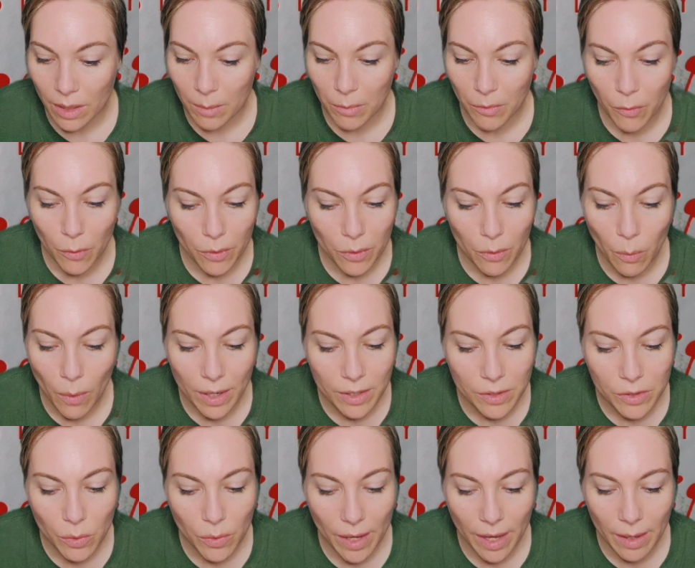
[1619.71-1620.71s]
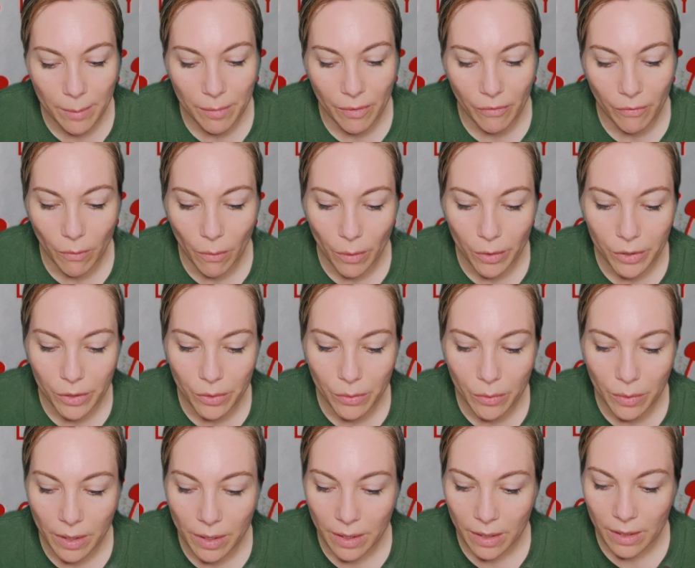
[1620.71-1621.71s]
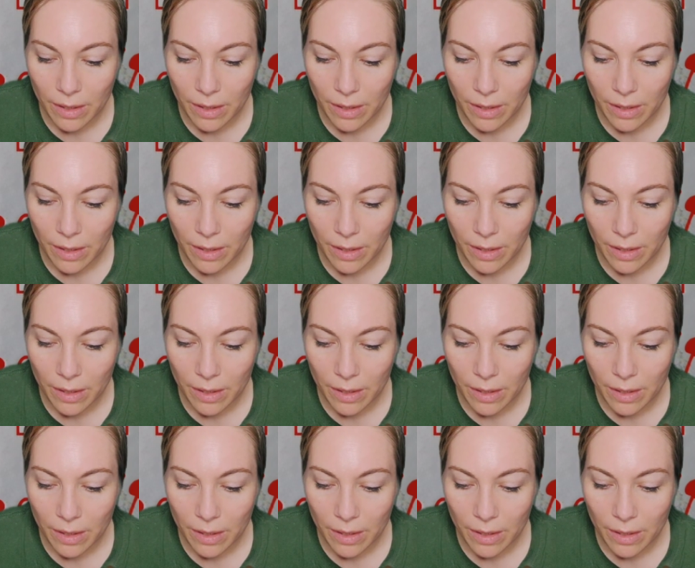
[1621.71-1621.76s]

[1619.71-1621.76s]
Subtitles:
before the ones who came before you.